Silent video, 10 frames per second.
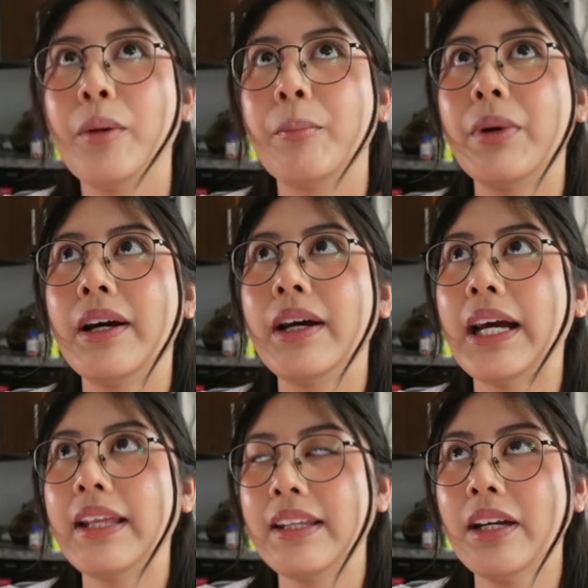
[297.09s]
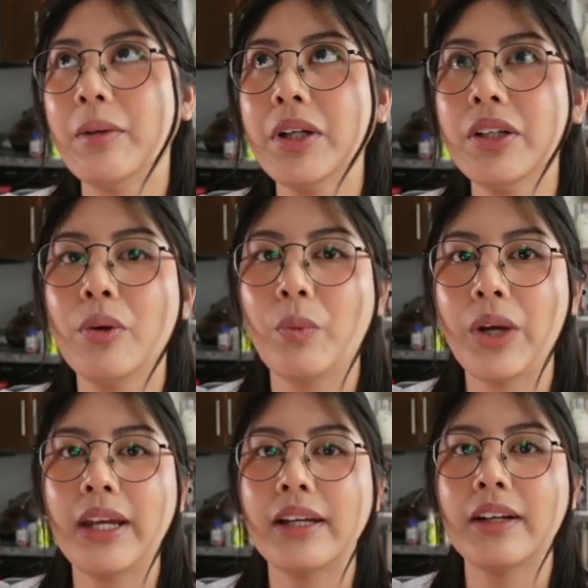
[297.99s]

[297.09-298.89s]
but I think I'm gonna wait